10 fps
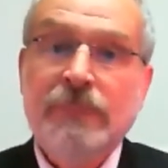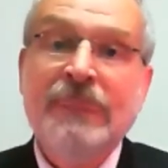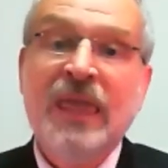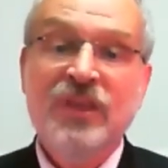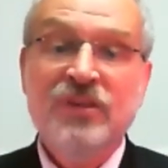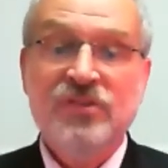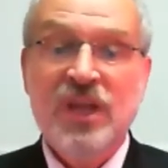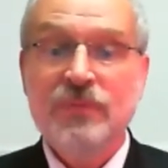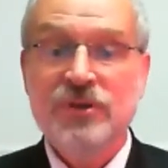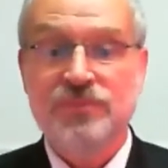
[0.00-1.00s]
at the
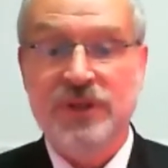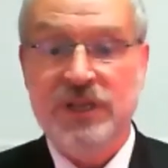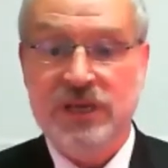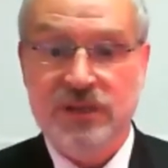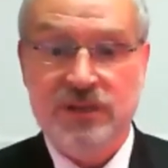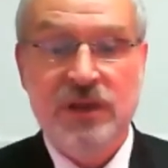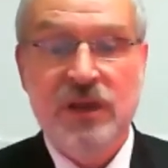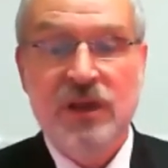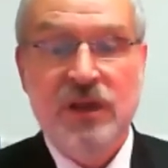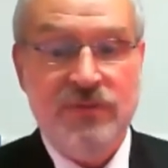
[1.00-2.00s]
establishment end
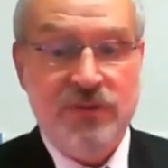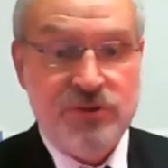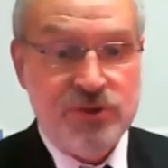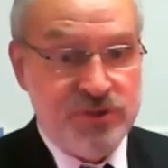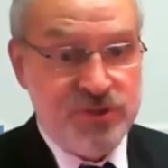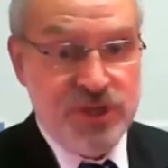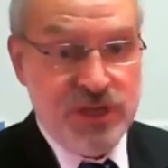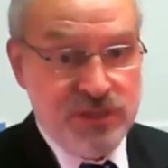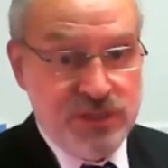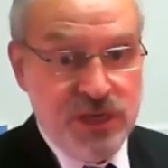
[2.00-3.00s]
of the church-state
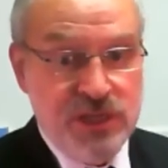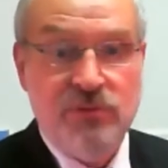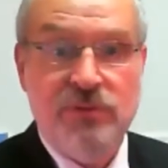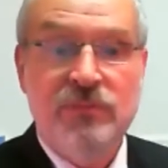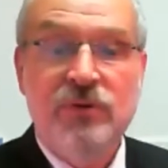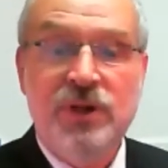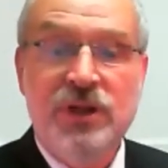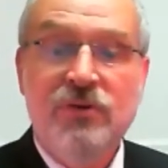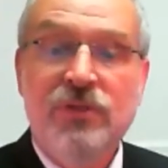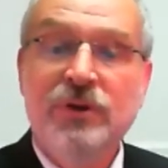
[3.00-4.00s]
continuum, we
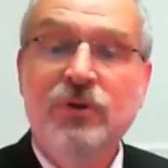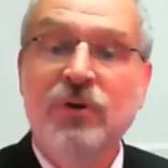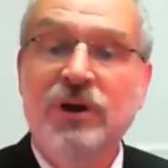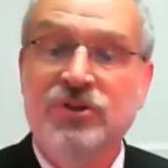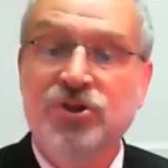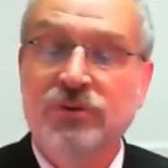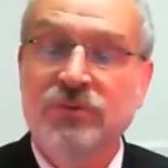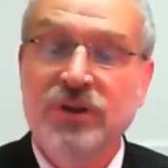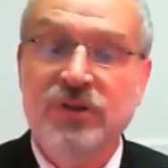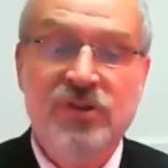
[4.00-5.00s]
know that requiring
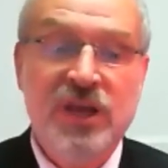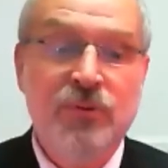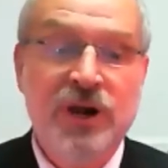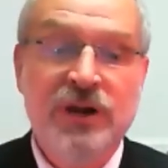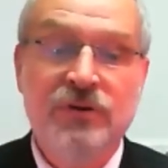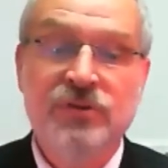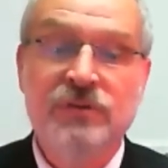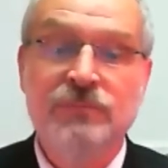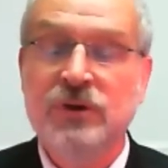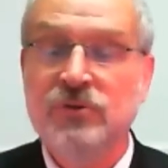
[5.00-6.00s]
children to say prayers
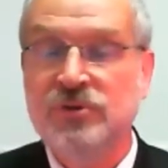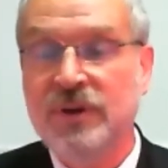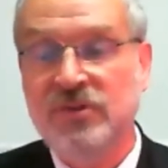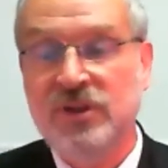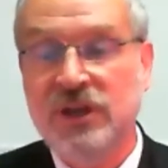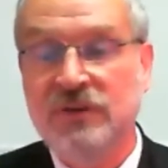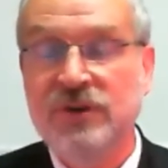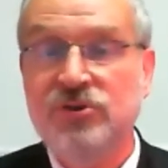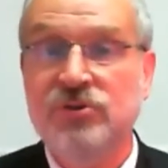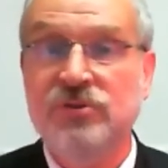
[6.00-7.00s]
composed by state
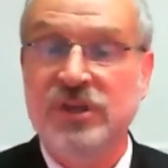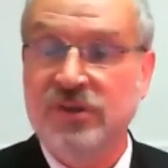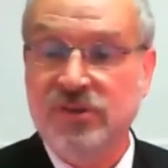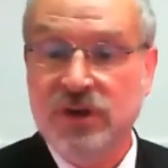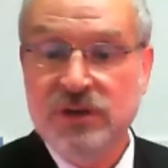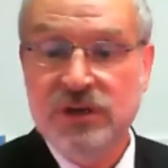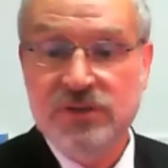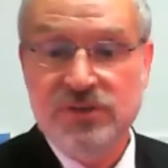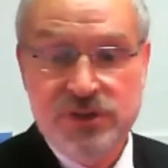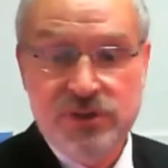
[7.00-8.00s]
officials is
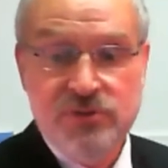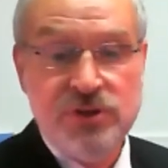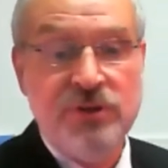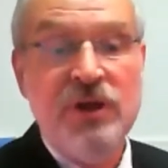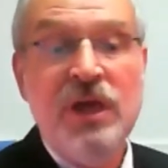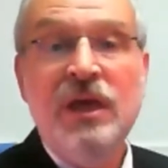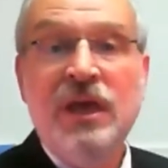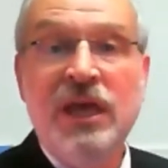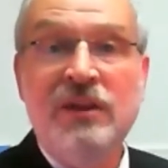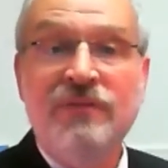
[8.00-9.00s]
unconstitutional
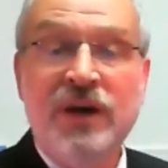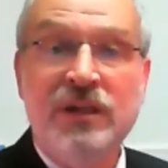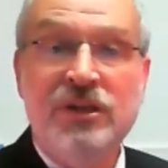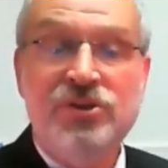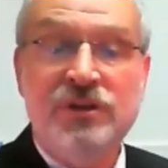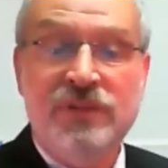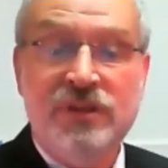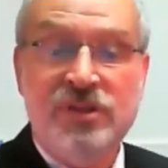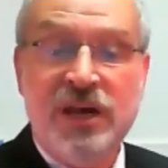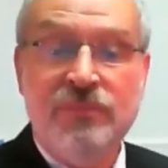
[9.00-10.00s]
and in violation of the
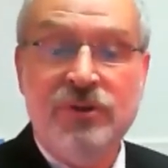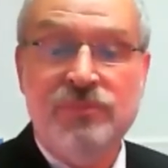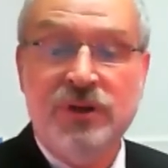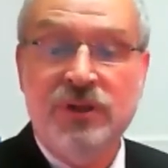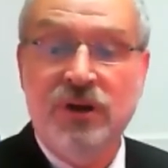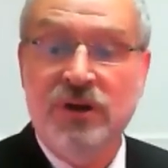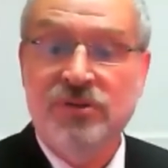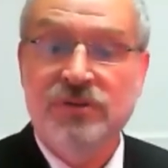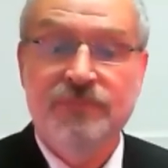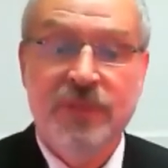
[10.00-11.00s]
Establishment Clause.